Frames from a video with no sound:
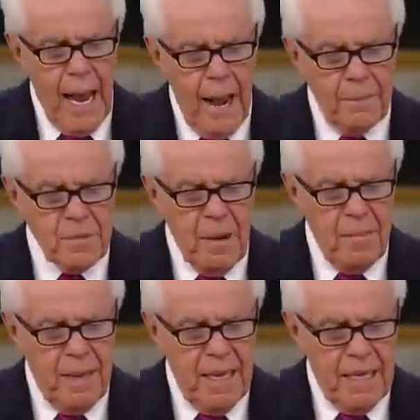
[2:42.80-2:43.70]
alms may
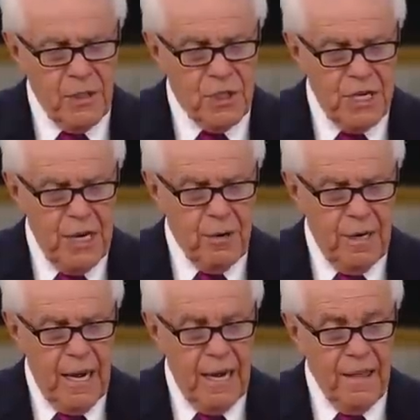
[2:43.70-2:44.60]
be in secret,
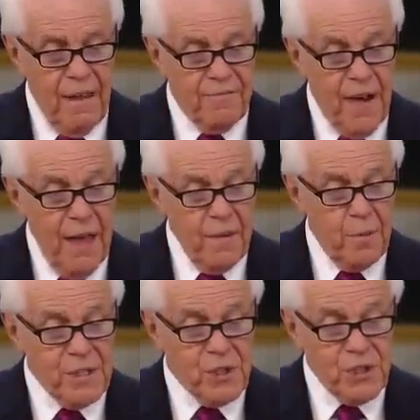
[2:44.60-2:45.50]
and thy Father
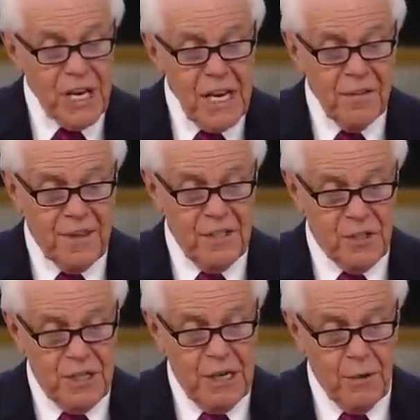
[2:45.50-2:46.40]
which seeth in
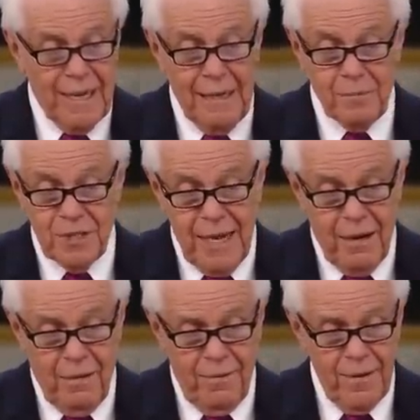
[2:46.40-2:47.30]
secret
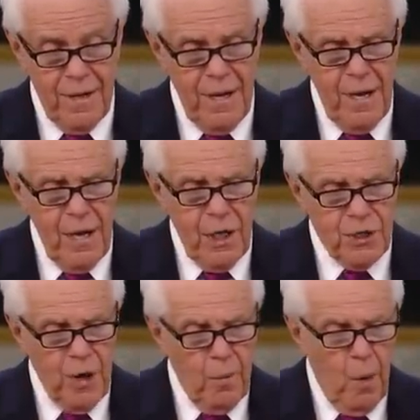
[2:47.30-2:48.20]
himself
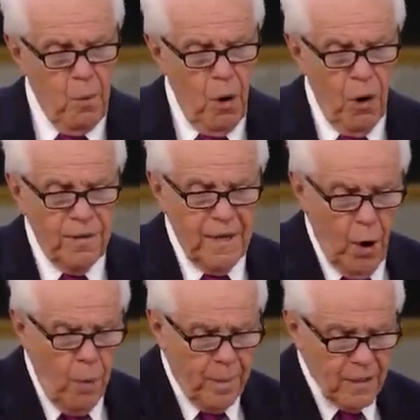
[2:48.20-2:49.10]
shall reward thee
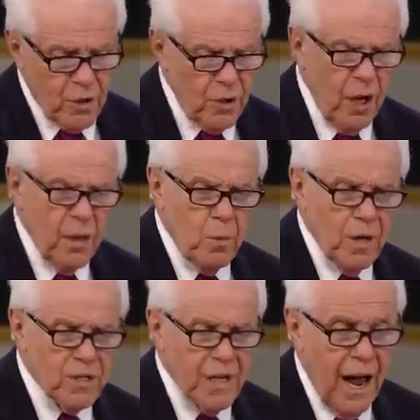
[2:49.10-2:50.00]
openly. So, in other
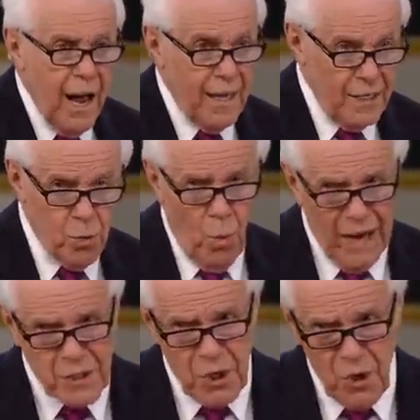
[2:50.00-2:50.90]
words, God is
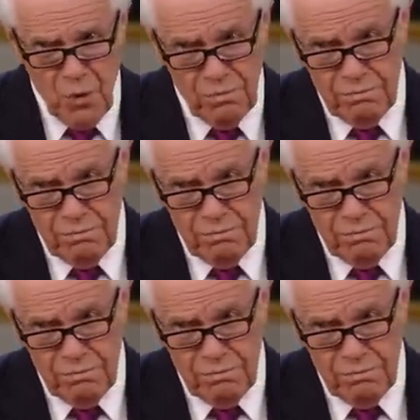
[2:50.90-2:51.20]
watching you.